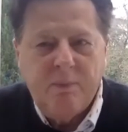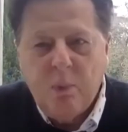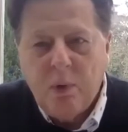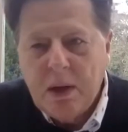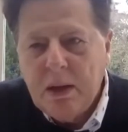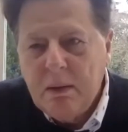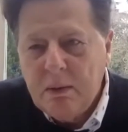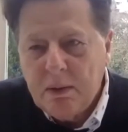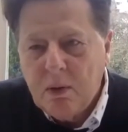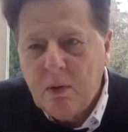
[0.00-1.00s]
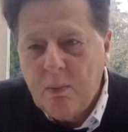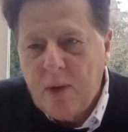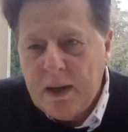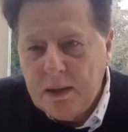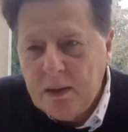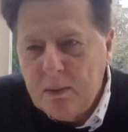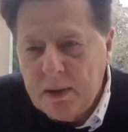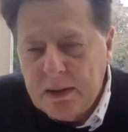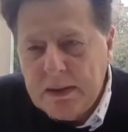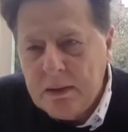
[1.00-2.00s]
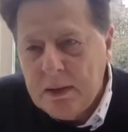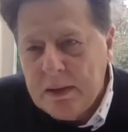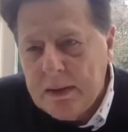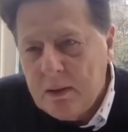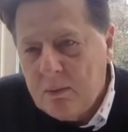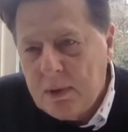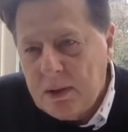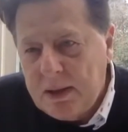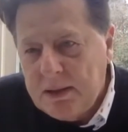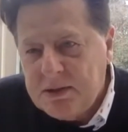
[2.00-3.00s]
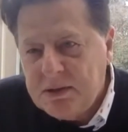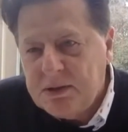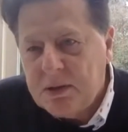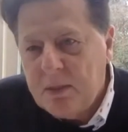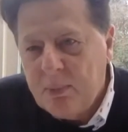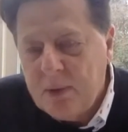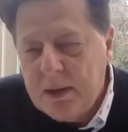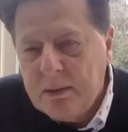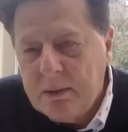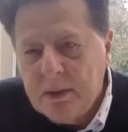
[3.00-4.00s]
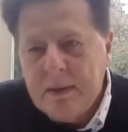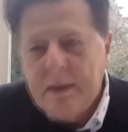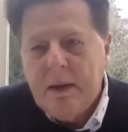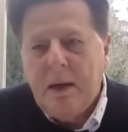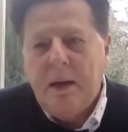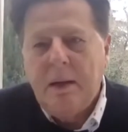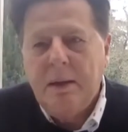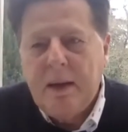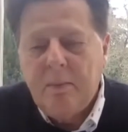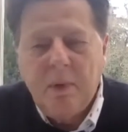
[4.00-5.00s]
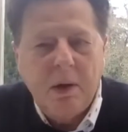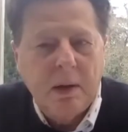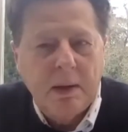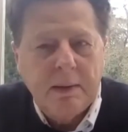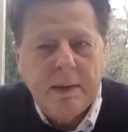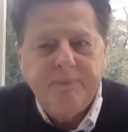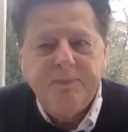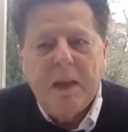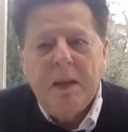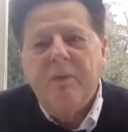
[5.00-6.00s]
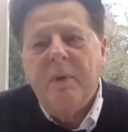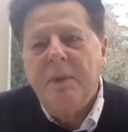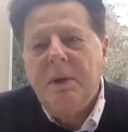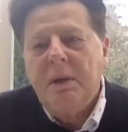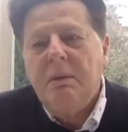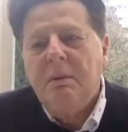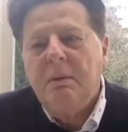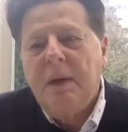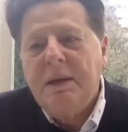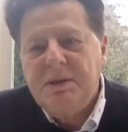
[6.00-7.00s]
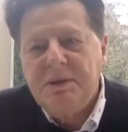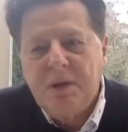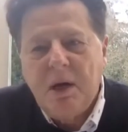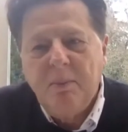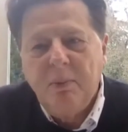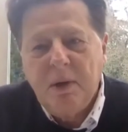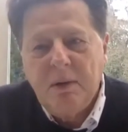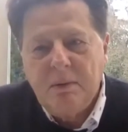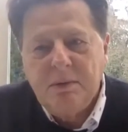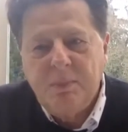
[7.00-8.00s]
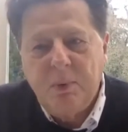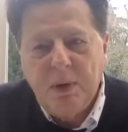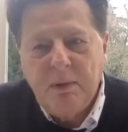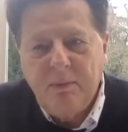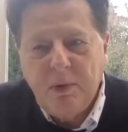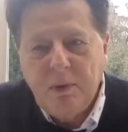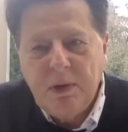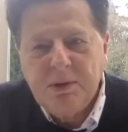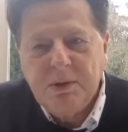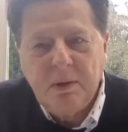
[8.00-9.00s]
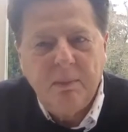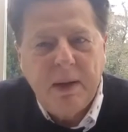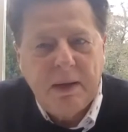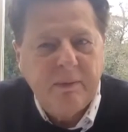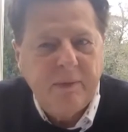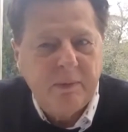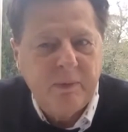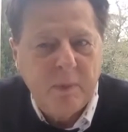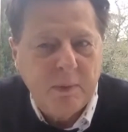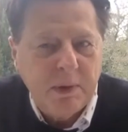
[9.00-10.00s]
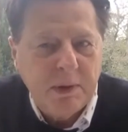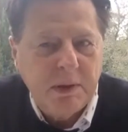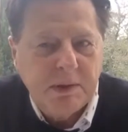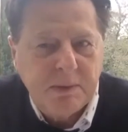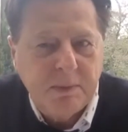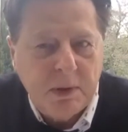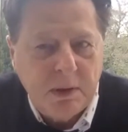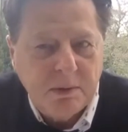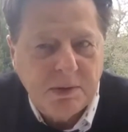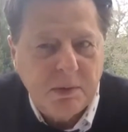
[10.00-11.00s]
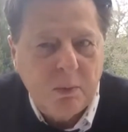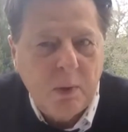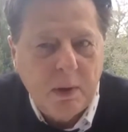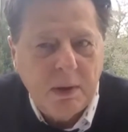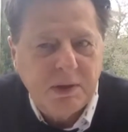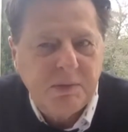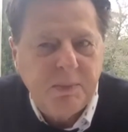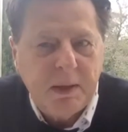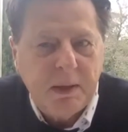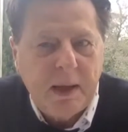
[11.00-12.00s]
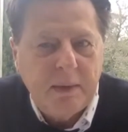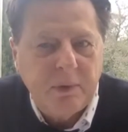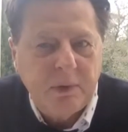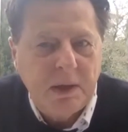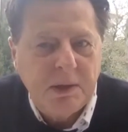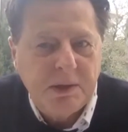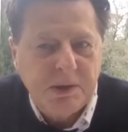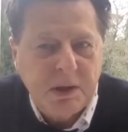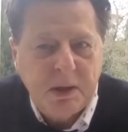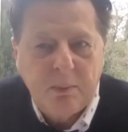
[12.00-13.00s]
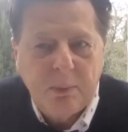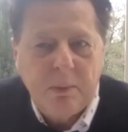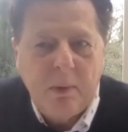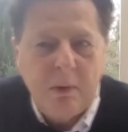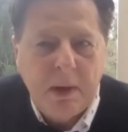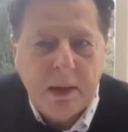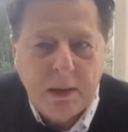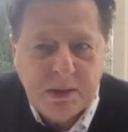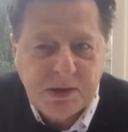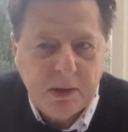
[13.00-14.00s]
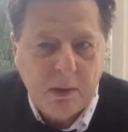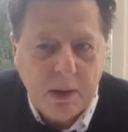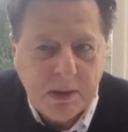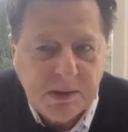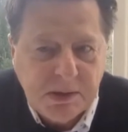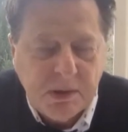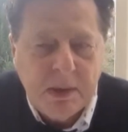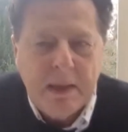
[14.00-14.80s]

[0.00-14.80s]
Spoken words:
working and co-branding with a licensed operator in that market. From the licensed operator's point of view, he's going to benefit from the millions of dollars that we're going to spend advertising and promoting in his areas.